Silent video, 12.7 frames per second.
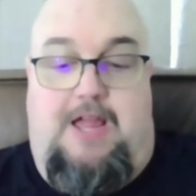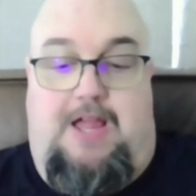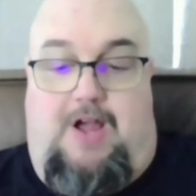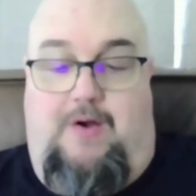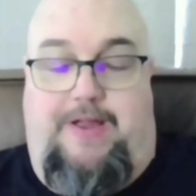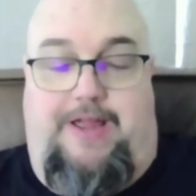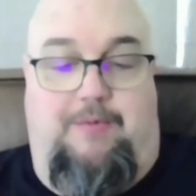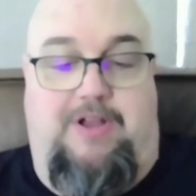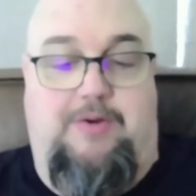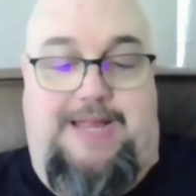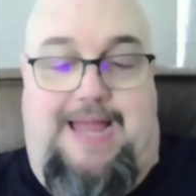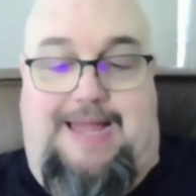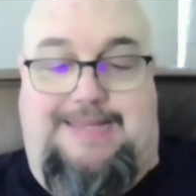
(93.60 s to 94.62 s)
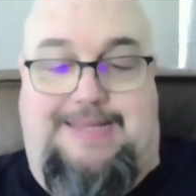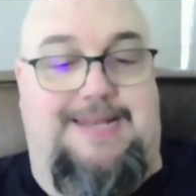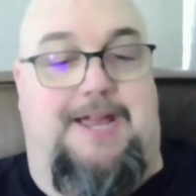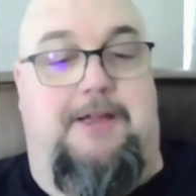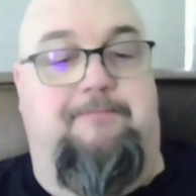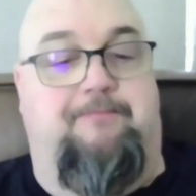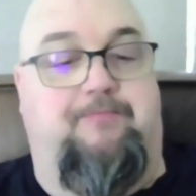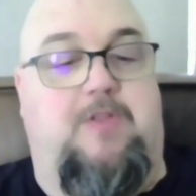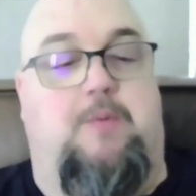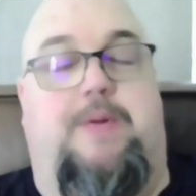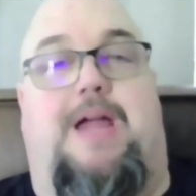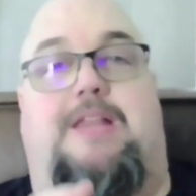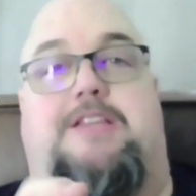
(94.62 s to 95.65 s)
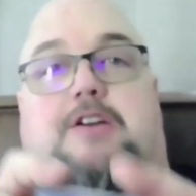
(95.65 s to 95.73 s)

Okay, what do we got today? We got the